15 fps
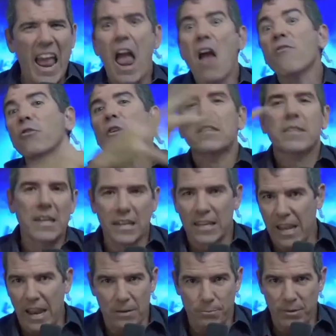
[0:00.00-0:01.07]
Everything
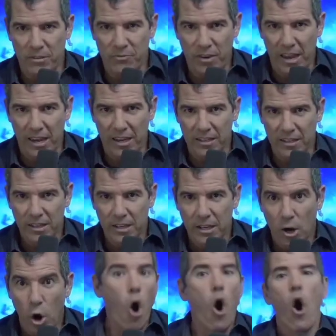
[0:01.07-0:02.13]
can't be fake.
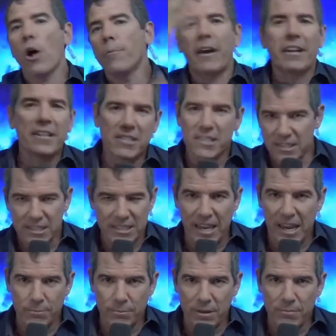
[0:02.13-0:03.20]
All medicines
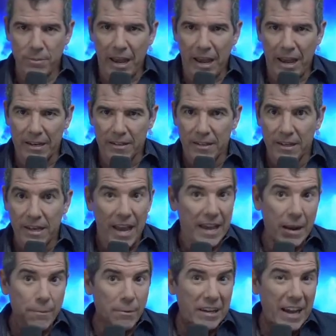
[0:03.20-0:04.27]
can't be bad.
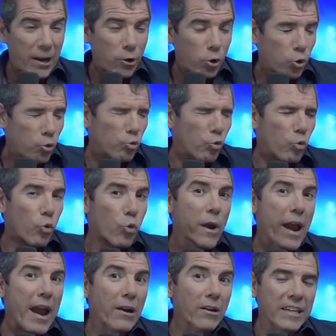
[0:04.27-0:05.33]
And I'm a guy who
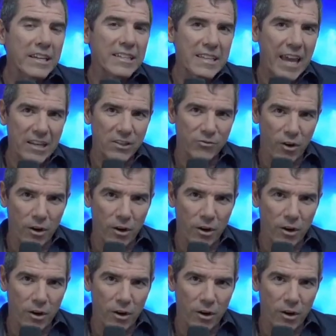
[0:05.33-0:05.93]
rarely takes